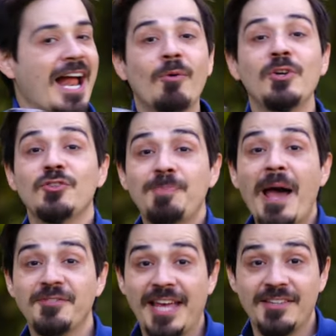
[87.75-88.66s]
When your
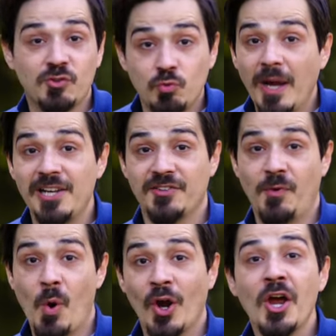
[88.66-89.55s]
spouse asks what it's
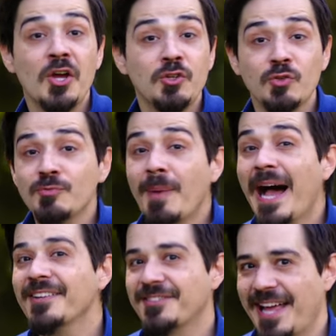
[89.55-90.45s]
for, you
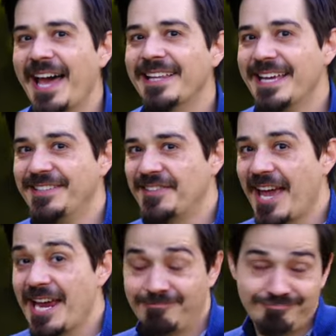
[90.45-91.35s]
smile slyly and
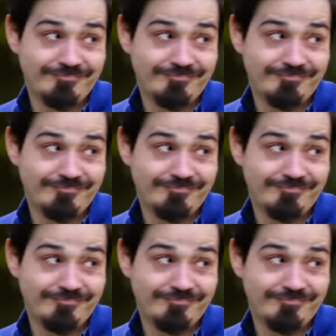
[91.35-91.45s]
say,